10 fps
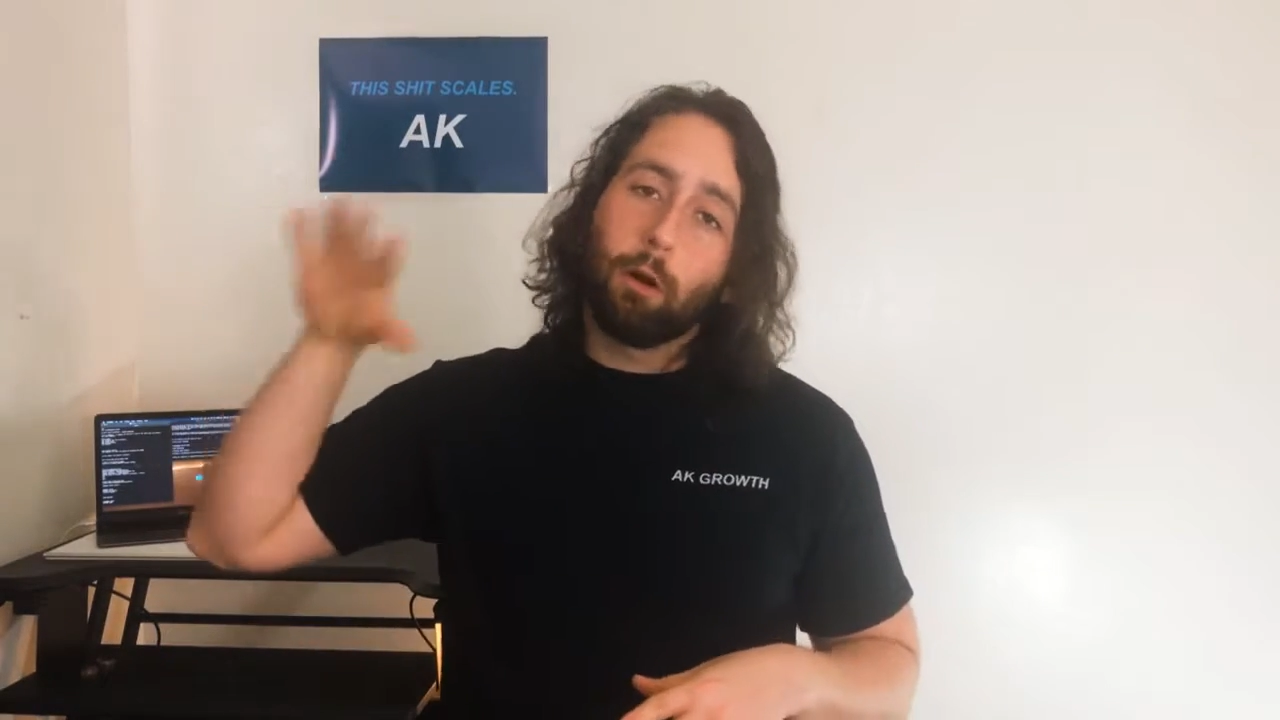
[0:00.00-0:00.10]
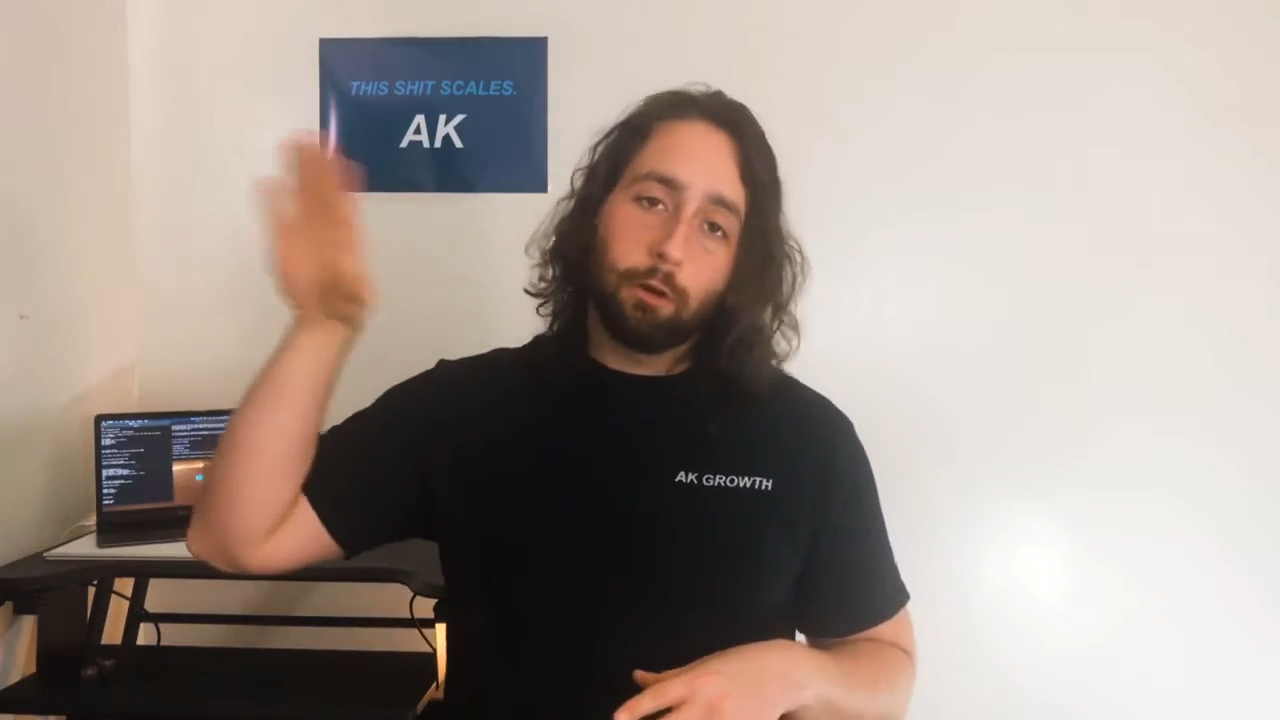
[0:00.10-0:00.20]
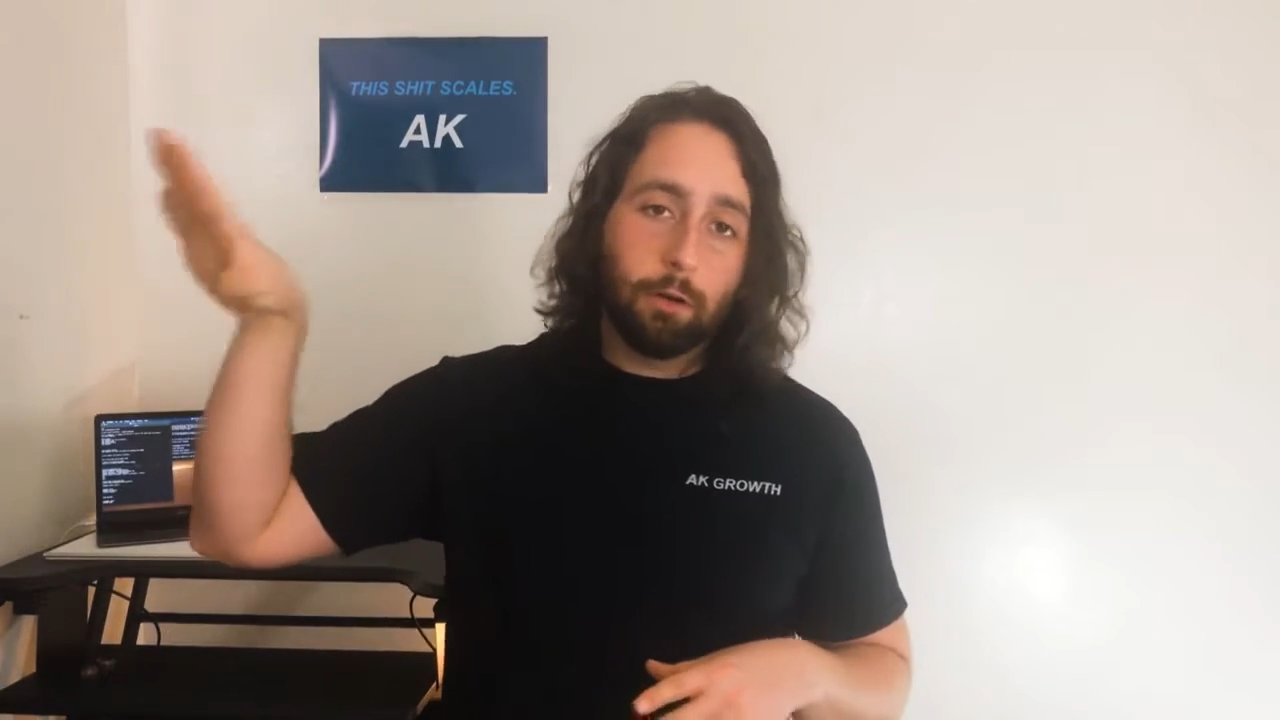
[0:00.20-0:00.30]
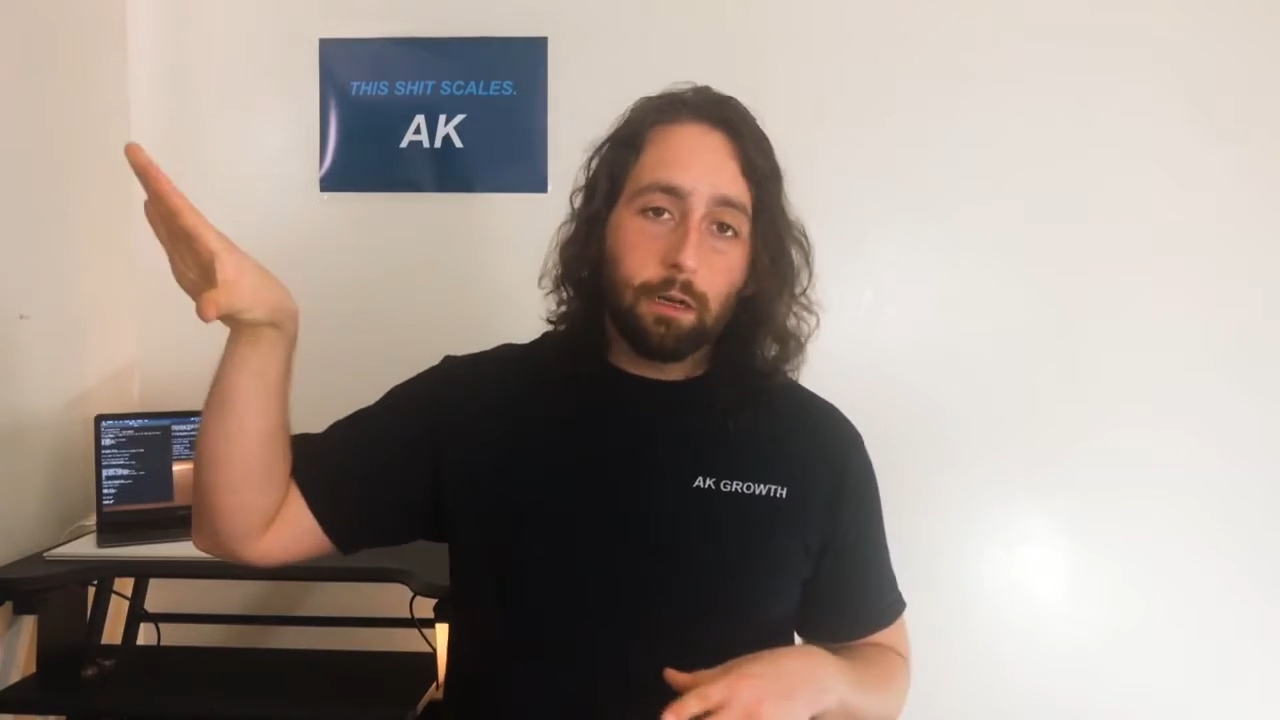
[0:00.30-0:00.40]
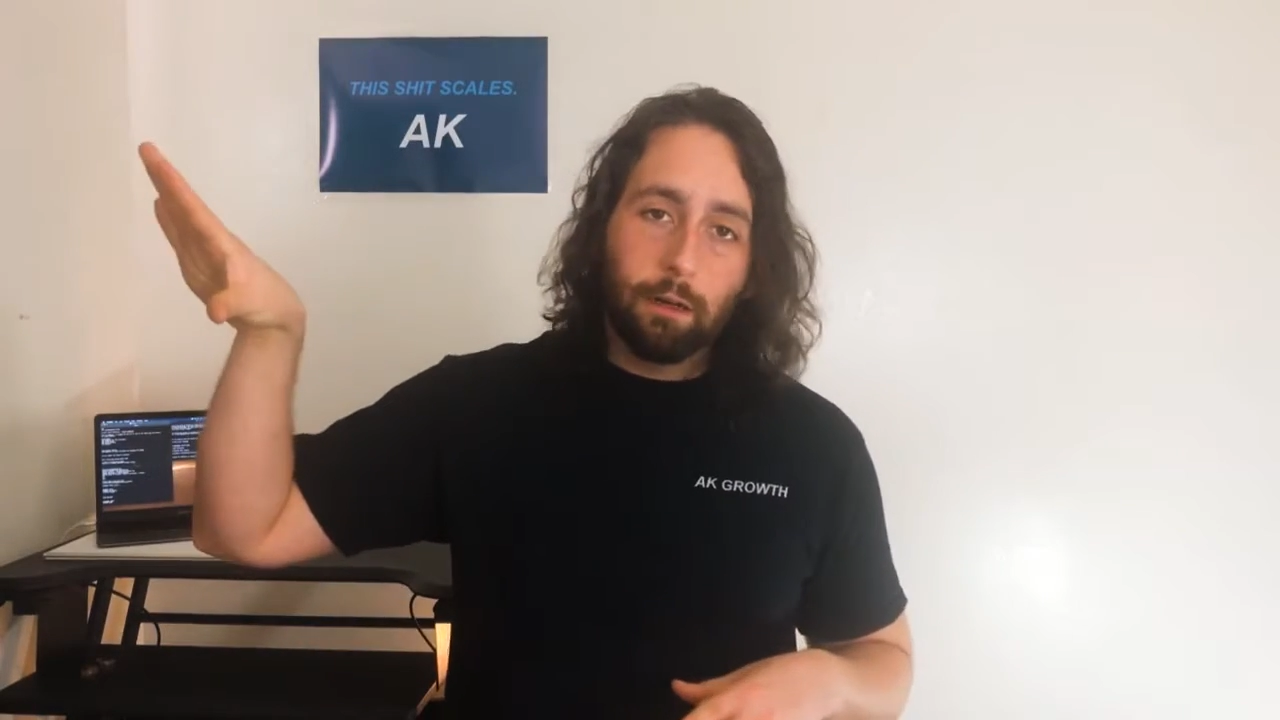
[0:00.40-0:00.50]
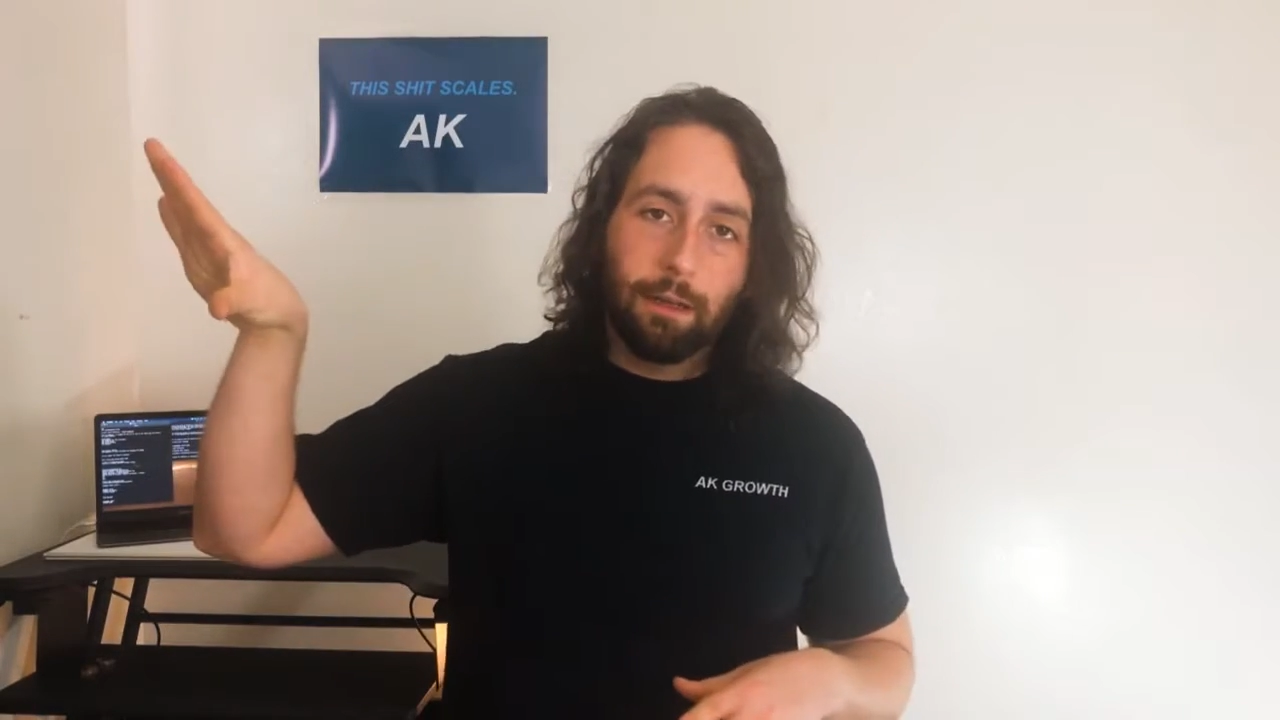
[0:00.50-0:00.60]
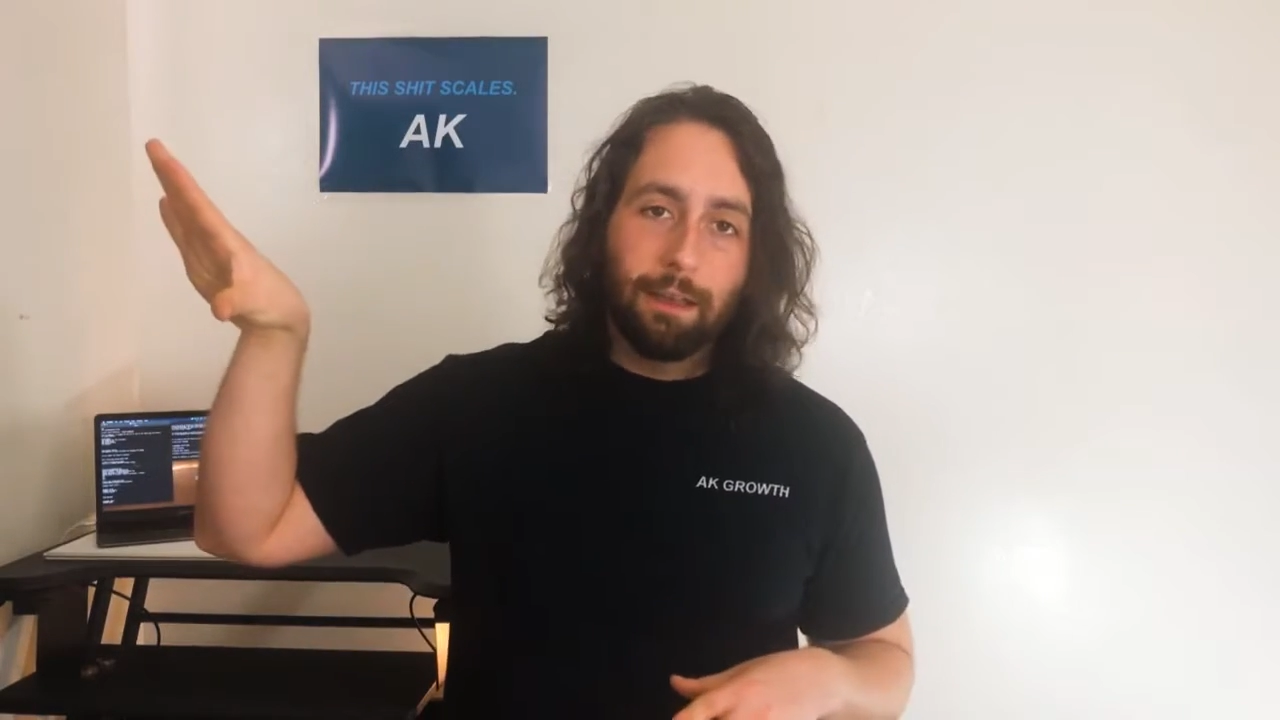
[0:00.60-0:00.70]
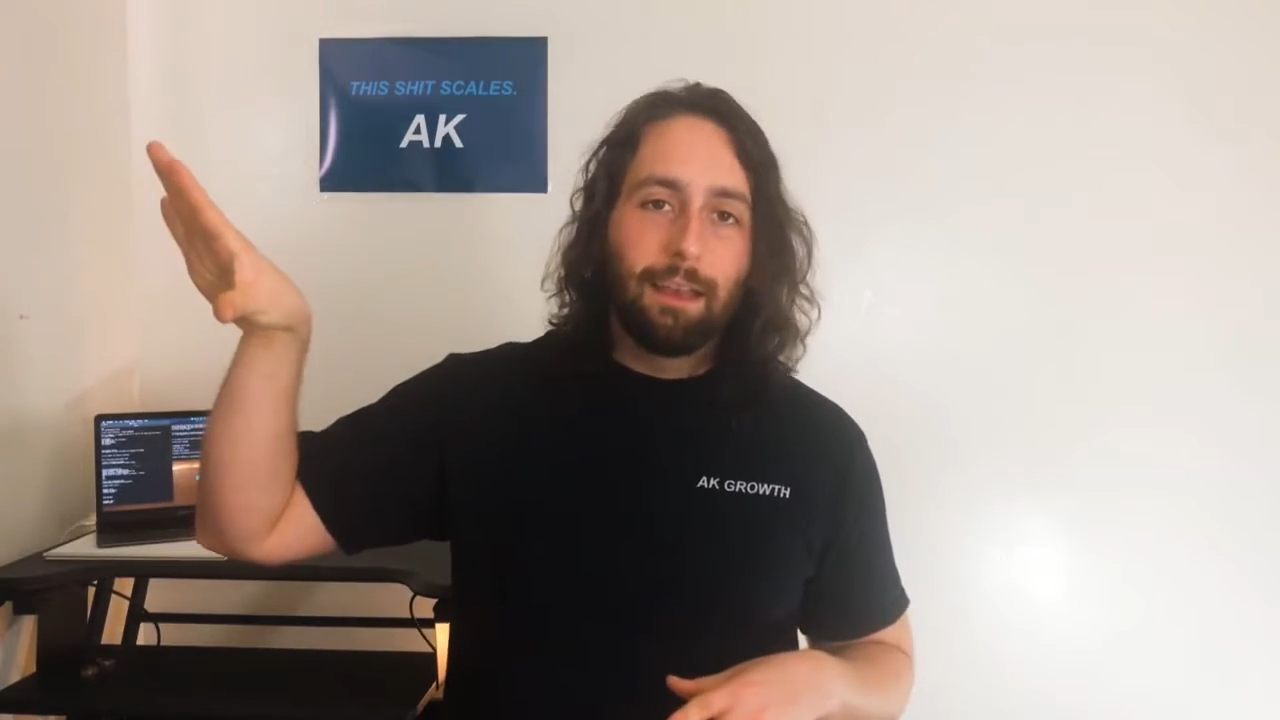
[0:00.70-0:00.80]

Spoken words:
Margaret